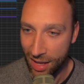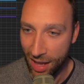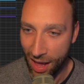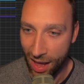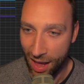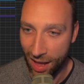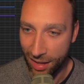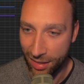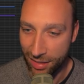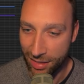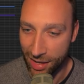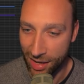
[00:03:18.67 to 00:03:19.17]

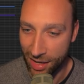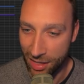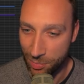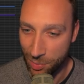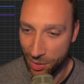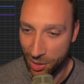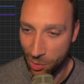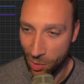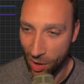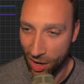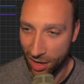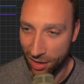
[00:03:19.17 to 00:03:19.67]
and it's
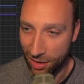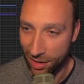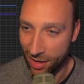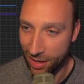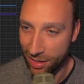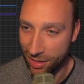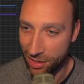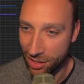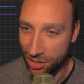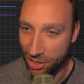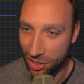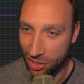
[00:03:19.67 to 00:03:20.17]
been quite
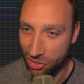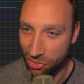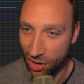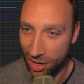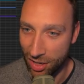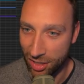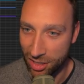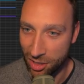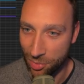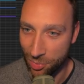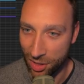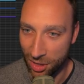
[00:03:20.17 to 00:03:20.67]
nice to just write
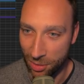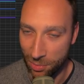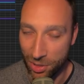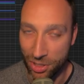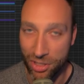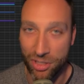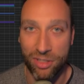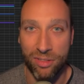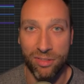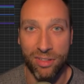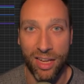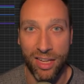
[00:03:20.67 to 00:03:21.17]
something
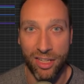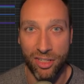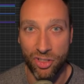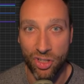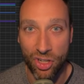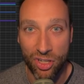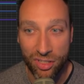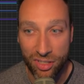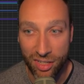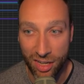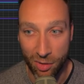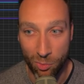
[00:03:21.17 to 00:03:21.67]
which is
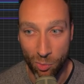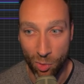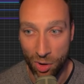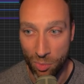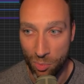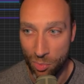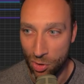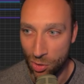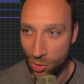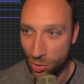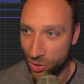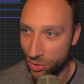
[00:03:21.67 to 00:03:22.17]
just in one
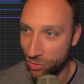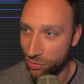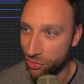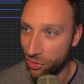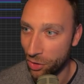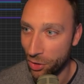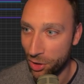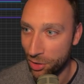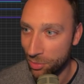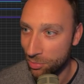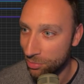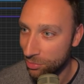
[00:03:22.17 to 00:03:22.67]
mode
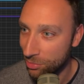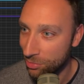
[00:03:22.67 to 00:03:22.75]
for